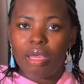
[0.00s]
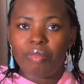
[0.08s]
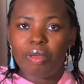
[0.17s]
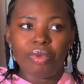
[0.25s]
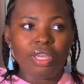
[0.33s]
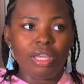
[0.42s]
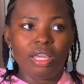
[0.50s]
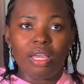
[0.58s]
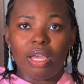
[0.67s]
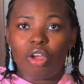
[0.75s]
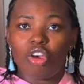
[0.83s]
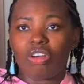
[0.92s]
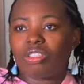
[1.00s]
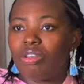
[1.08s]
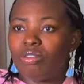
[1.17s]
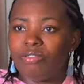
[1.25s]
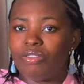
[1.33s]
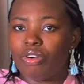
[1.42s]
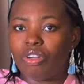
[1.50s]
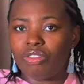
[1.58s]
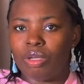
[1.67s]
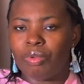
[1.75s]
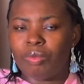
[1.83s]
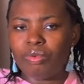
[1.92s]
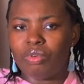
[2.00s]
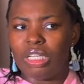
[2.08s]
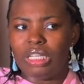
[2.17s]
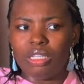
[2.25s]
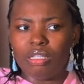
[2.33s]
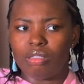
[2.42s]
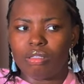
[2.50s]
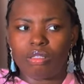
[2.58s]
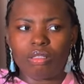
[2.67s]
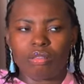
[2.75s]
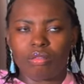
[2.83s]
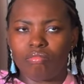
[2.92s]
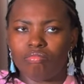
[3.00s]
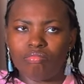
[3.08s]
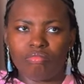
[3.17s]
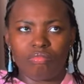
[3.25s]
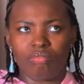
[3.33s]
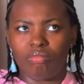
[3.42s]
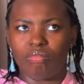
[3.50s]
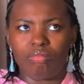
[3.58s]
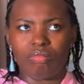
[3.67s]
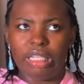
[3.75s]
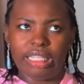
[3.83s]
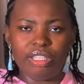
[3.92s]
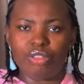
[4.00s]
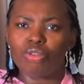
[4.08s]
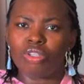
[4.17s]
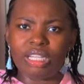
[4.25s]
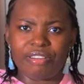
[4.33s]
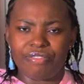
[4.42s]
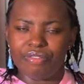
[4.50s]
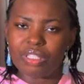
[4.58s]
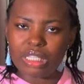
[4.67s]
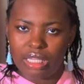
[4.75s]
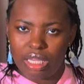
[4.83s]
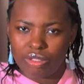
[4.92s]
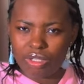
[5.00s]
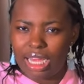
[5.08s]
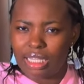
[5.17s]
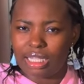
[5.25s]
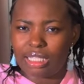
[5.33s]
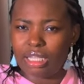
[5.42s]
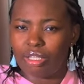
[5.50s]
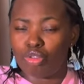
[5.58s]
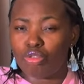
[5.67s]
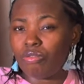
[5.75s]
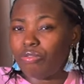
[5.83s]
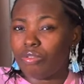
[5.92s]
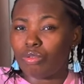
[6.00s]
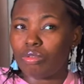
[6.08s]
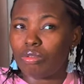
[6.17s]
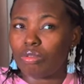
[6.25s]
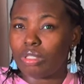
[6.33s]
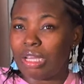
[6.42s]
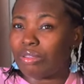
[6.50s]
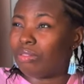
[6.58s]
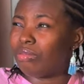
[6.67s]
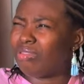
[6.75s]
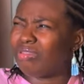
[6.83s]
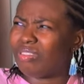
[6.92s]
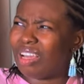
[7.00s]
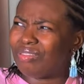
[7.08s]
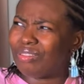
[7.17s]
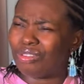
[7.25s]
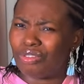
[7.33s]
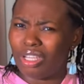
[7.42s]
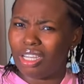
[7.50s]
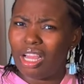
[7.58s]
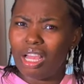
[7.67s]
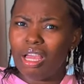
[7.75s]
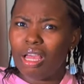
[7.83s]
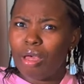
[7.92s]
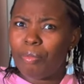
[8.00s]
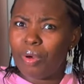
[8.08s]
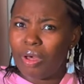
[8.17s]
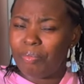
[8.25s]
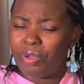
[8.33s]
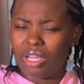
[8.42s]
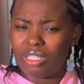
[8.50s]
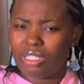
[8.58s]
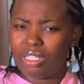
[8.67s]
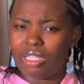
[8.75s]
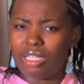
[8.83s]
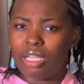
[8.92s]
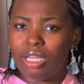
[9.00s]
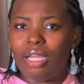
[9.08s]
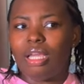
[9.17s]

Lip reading: maybe cocktail for 100 people is let's say 250k, so that's, let's say, 2,500 per person.